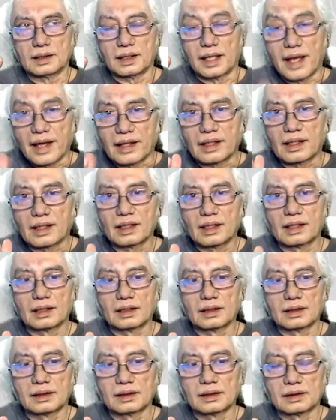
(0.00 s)
get
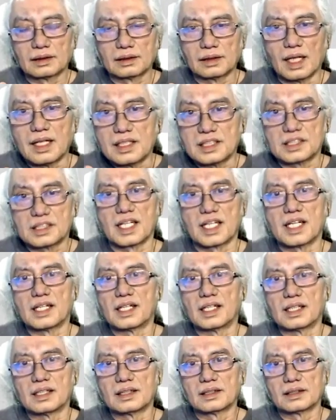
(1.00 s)

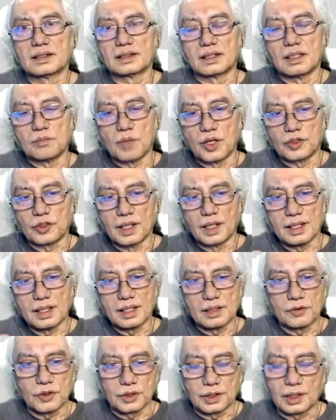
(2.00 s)
understanding about
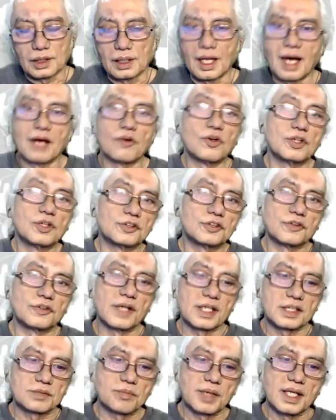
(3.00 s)
what I want to
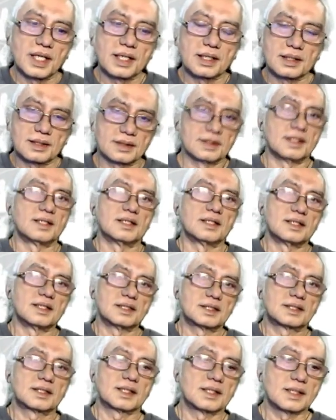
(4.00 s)
explain in
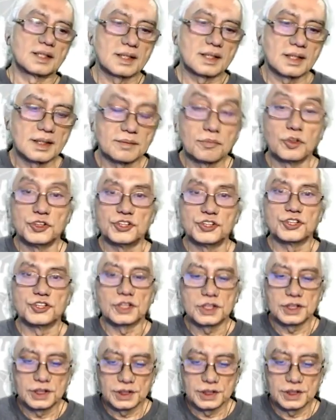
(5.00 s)
this module.